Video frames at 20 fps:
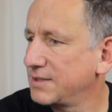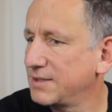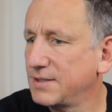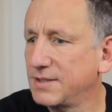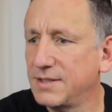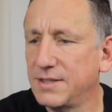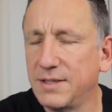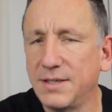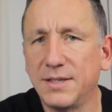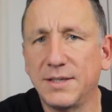
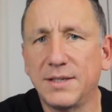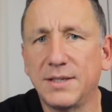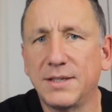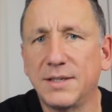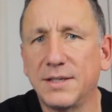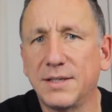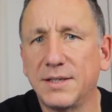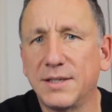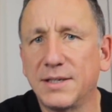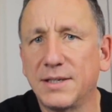
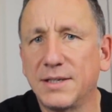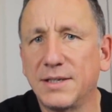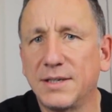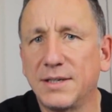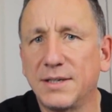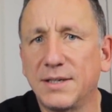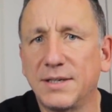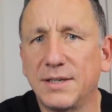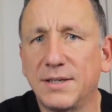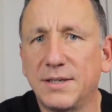
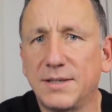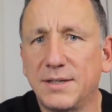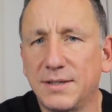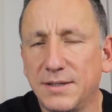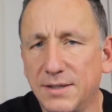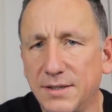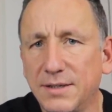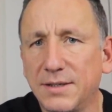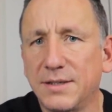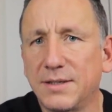
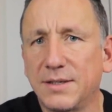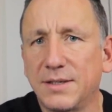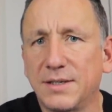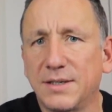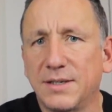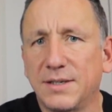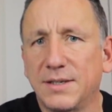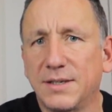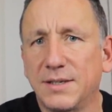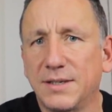
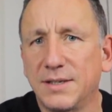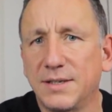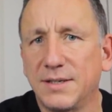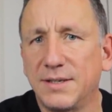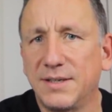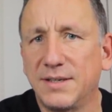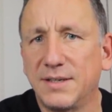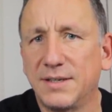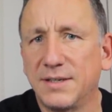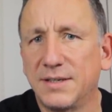
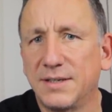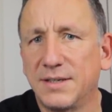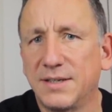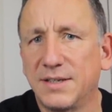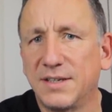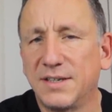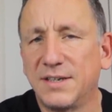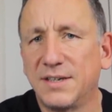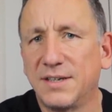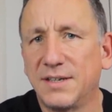
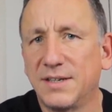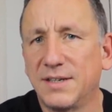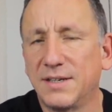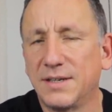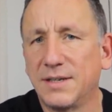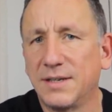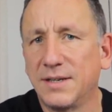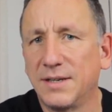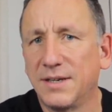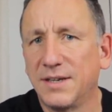
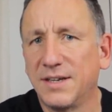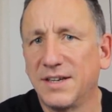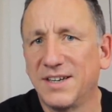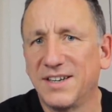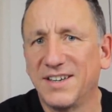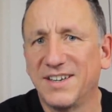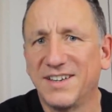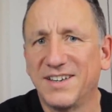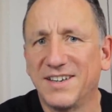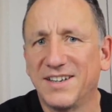
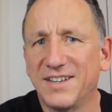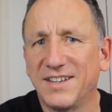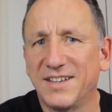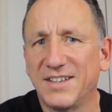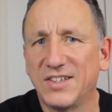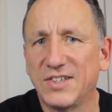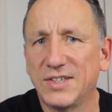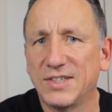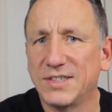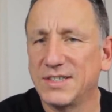
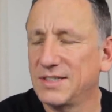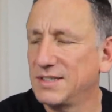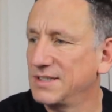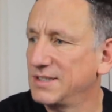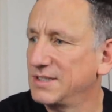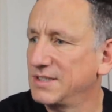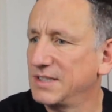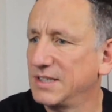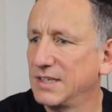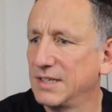
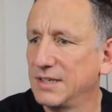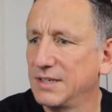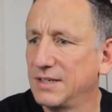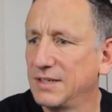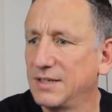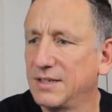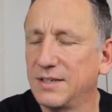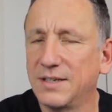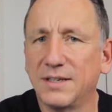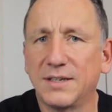
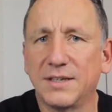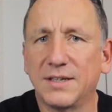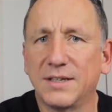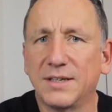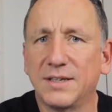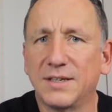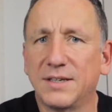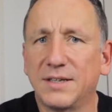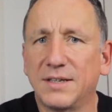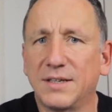The person shown says nothing.